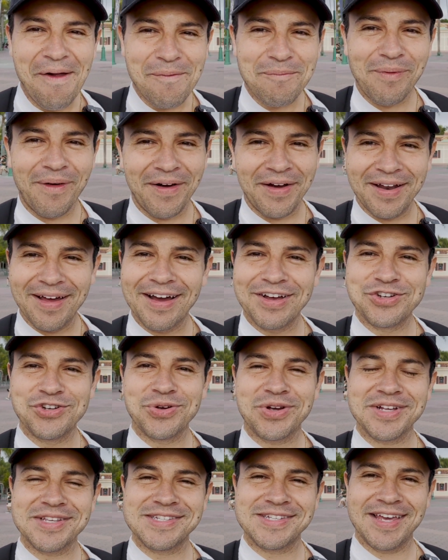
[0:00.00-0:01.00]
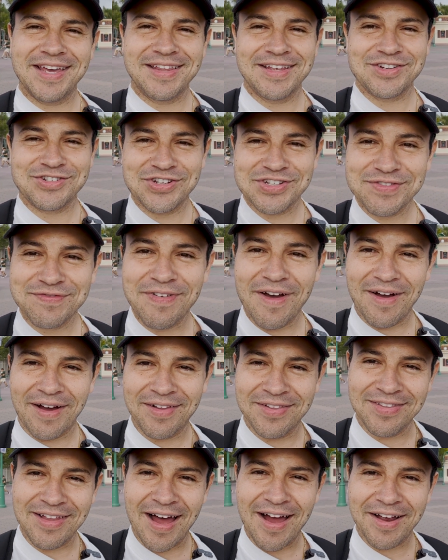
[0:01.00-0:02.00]
But as you can see, there's just a
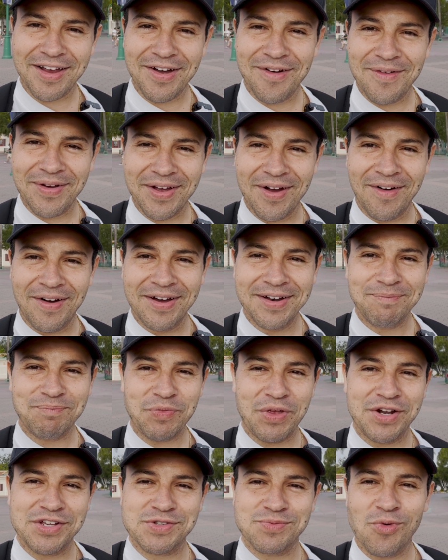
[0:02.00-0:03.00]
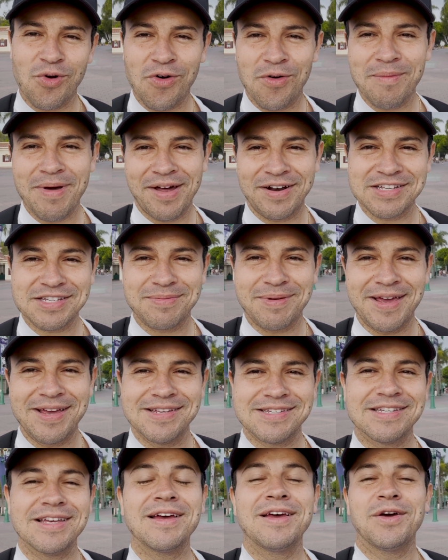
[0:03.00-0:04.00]
lot going on in a small amount of
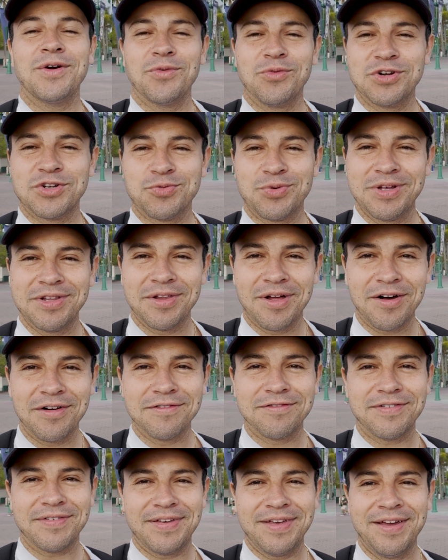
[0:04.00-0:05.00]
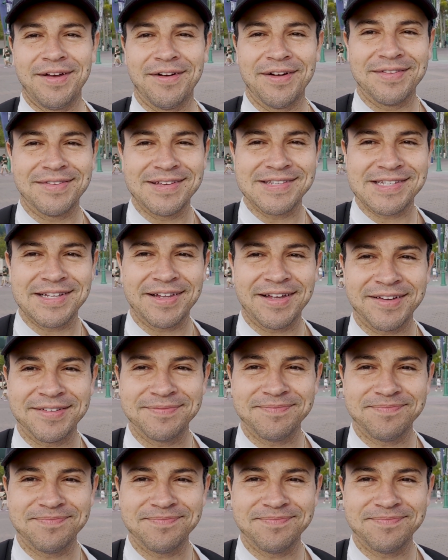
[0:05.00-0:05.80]
space, which we love here at Disneyland.